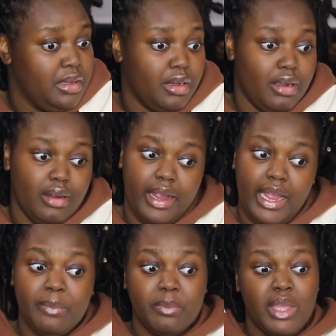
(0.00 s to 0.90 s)
all
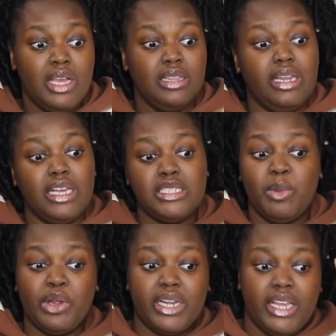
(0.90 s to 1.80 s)
right. The next
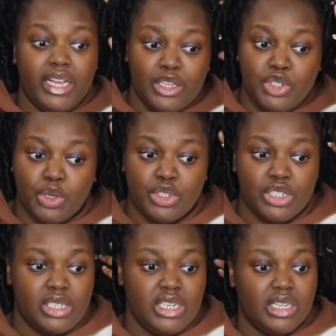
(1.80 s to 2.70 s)
morning, Georgia
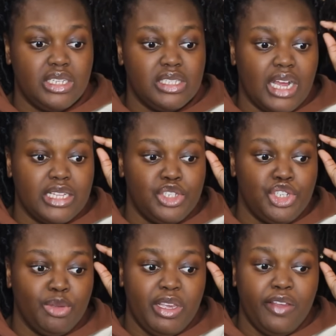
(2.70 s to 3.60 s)
Steele decides
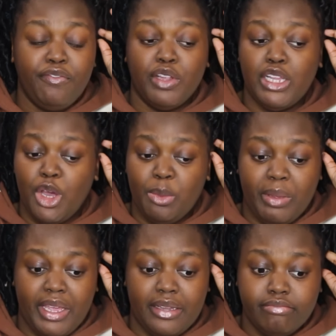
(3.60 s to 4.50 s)
to be fully
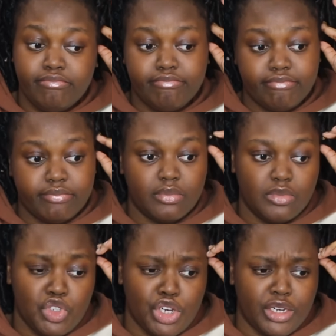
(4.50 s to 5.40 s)
open.
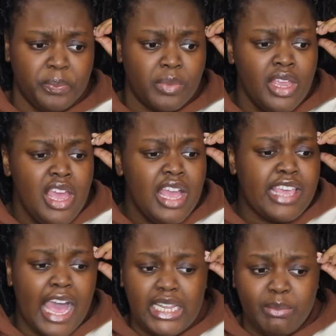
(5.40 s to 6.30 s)
Sure.
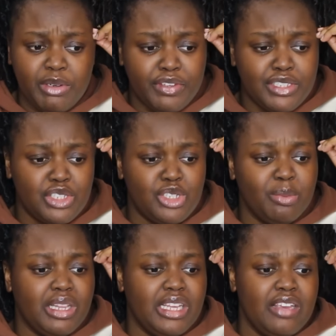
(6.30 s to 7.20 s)
Callum refuses to
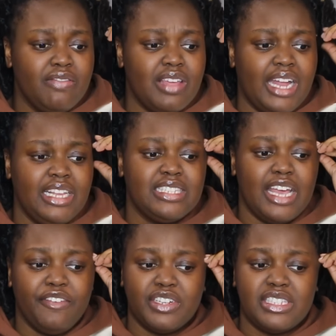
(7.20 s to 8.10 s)
believe that his
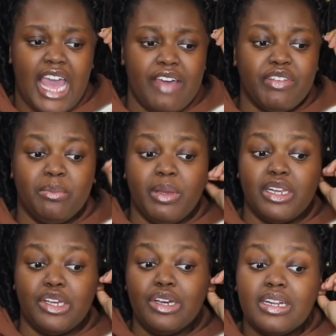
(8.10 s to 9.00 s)
efforts haven't
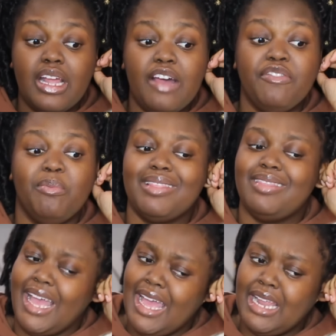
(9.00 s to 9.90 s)
been good enough. But
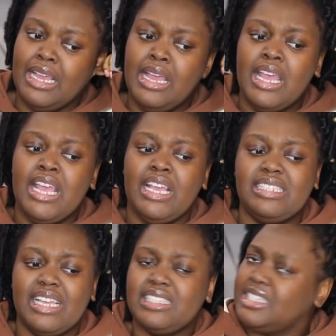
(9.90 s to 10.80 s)
then he
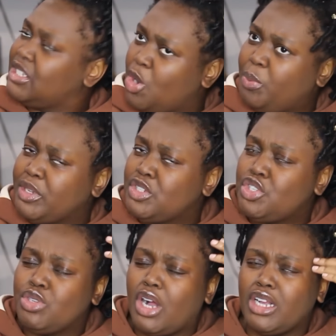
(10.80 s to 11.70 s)
says he's open to
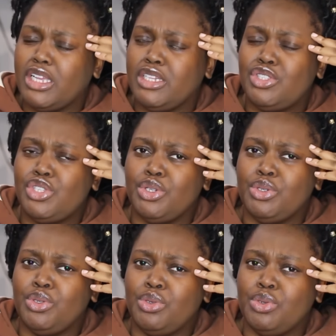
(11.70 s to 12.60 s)
talking
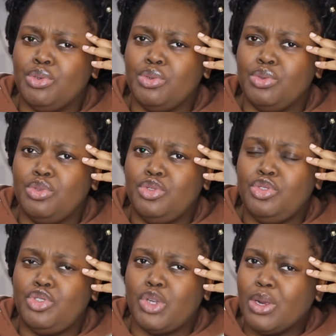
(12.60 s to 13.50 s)
to...
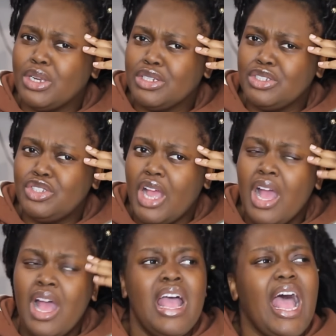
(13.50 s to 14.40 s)
Georgia?
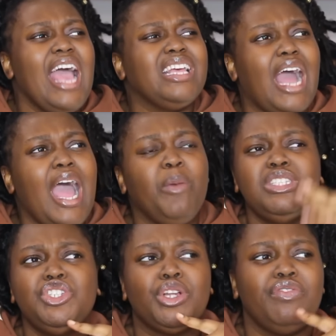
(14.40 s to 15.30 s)
I
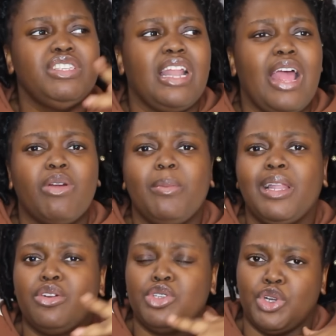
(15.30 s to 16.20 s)
wasn't sure if he said Arabella
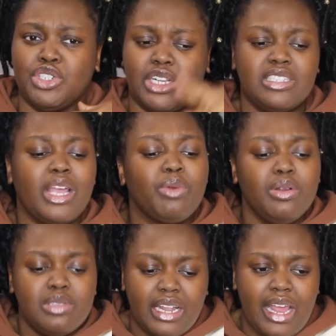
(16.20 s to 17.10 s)
or Georgia, because I wrote
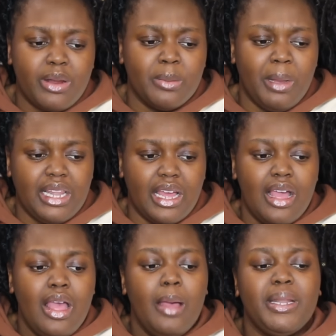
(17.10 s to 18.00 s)
down Arabella,
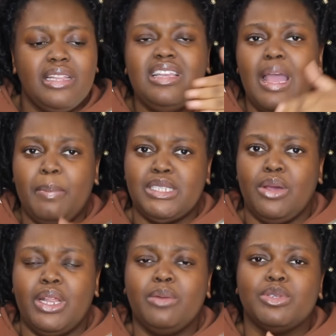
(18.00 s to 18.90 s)
but in the
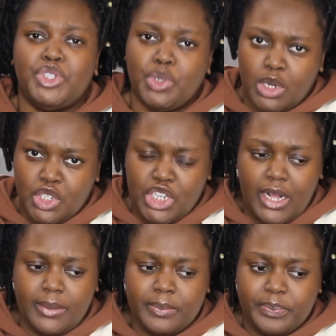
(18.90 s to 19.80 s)
episode, it was
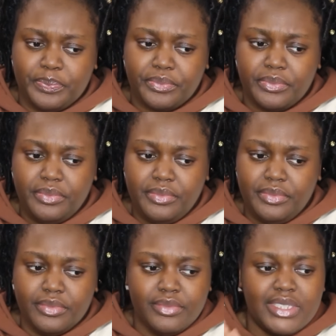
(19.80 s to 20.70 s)
Georgia.
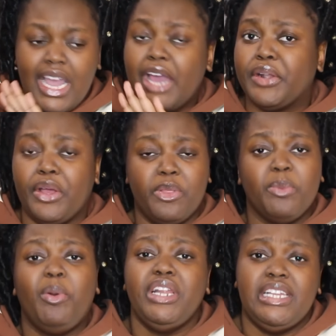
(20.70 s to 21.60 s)
I don't know. The
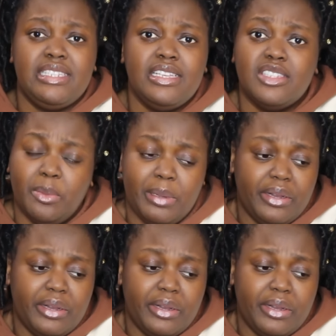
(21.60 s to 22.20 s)
point is, he's open,